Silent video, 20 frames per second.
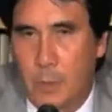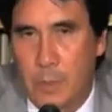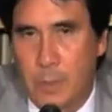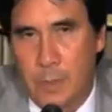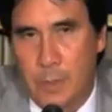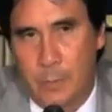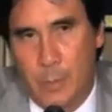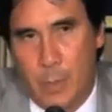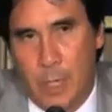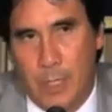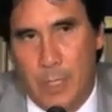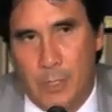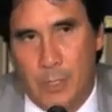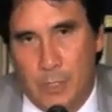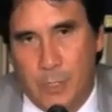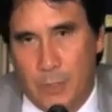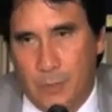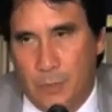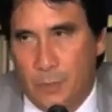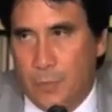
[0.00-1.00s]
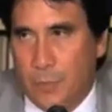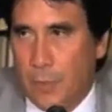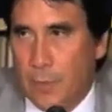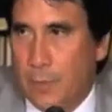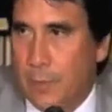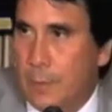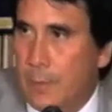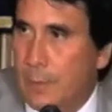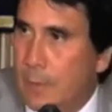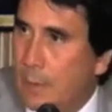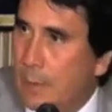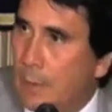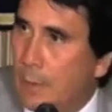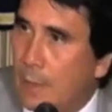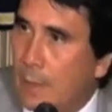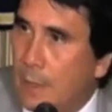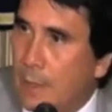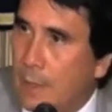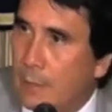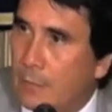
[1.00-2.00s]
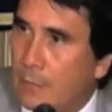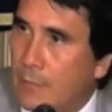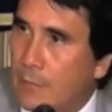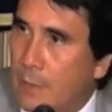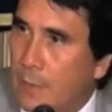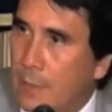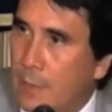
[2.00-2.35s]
in the process of